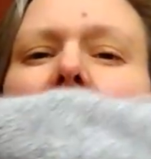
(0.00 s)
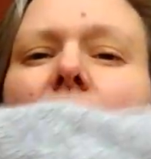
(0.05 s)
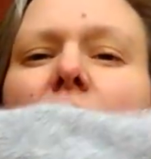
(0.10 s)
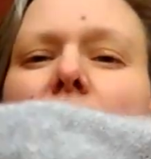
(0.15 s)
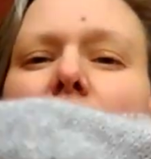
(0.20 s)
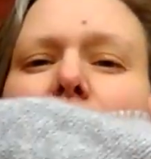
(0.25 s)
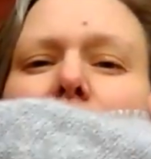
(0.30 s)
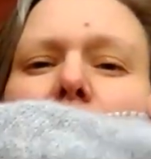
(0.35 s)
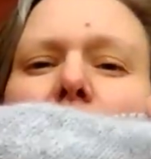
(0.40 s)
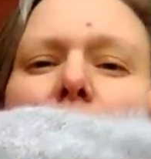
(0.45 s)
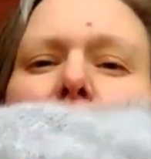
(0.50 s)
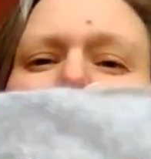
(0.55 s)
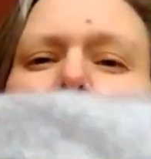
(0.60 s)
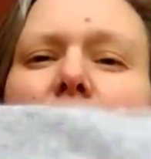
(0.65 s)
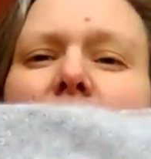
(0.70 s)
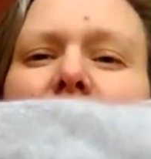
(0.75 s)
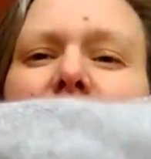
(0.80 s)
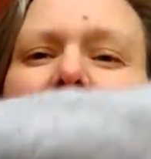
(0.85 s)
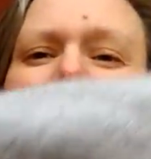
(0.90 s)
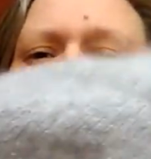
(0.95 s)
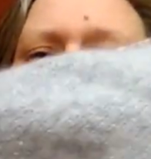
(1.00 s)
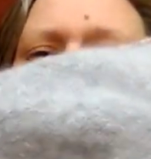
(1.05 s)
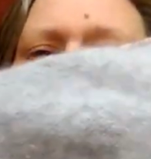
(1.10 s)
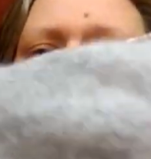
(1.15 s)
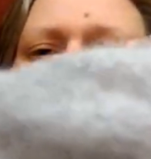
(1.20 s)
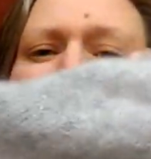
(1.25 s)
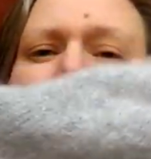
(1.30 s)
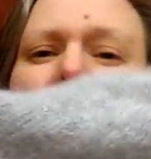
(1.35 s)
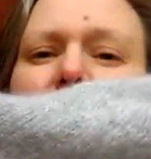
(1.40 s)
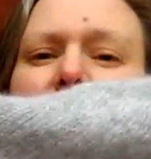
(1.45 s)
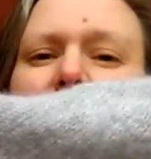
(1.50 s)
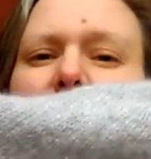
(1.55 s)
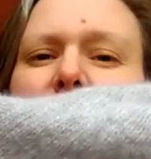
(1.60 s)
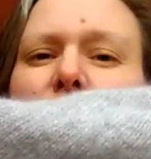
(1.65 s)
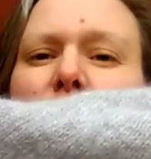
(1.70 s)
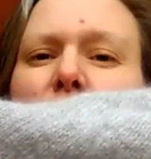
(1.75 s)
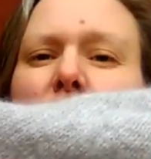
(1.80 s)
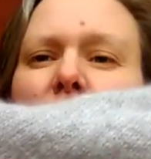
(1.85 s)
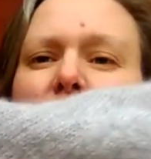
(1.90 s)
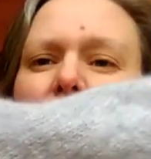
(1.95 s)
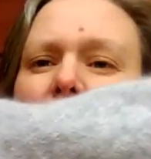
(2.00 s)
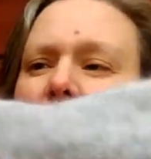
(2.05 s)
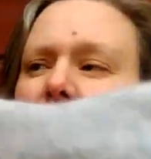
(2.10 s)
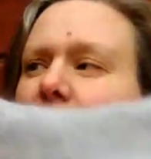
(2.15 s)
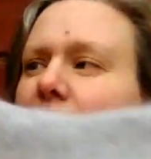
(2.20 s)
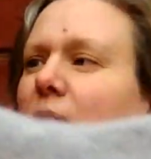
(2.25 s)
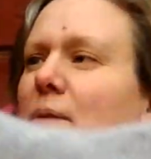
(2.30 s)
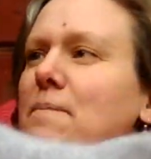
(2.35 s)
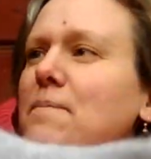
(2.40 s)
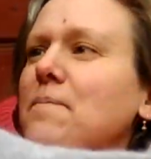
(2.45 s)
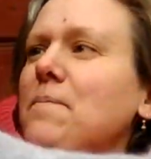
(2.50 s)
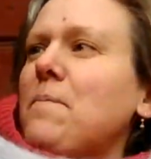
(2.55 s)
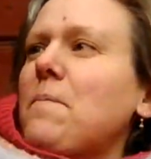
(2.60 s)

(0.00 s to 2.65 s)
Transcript: And I'm almost at the point where I